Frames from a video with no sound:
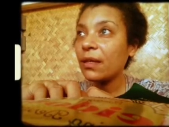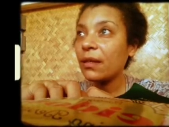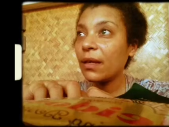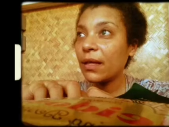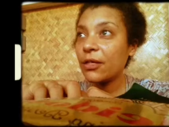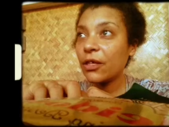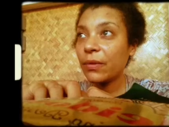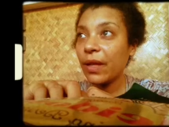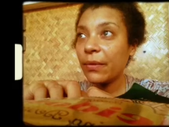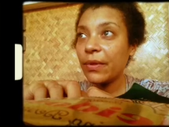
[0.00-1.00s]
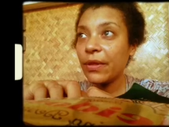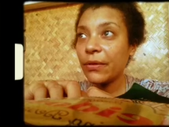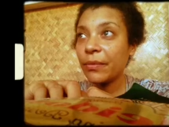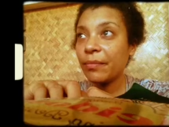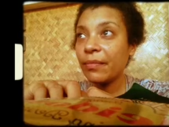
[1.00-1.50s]
thought I'd share that with
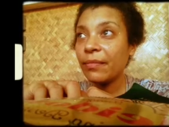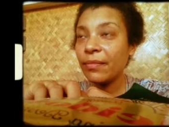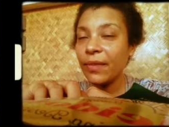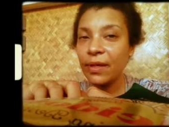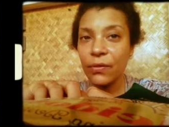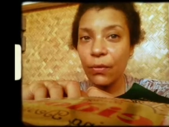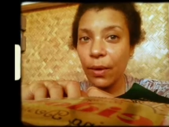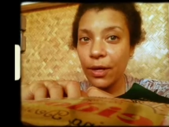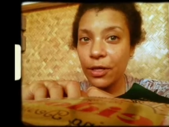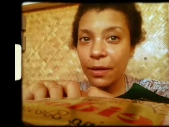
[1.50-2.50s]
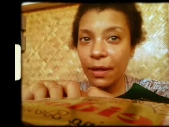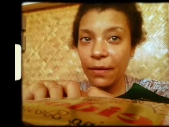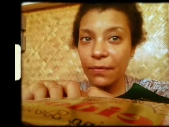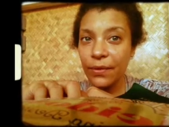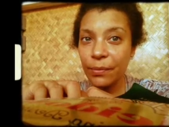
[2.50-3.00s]
you. Thanks for watching,
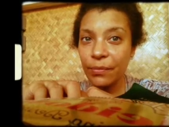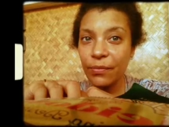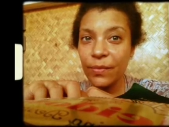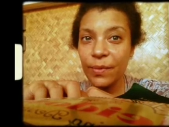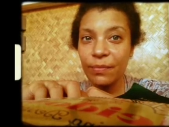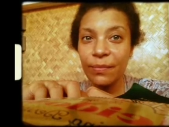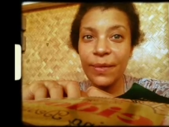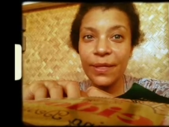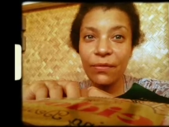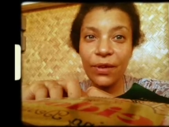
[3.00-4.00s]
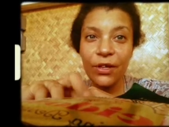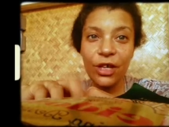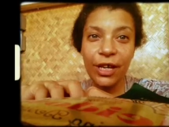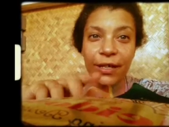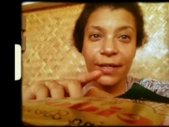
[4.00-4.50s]
loves. It's a fun
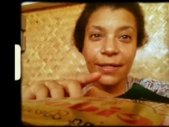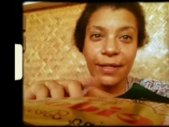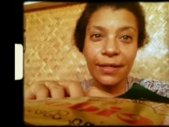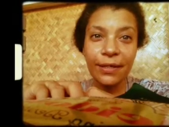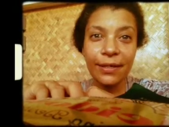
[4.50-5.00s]
channel, isn't it?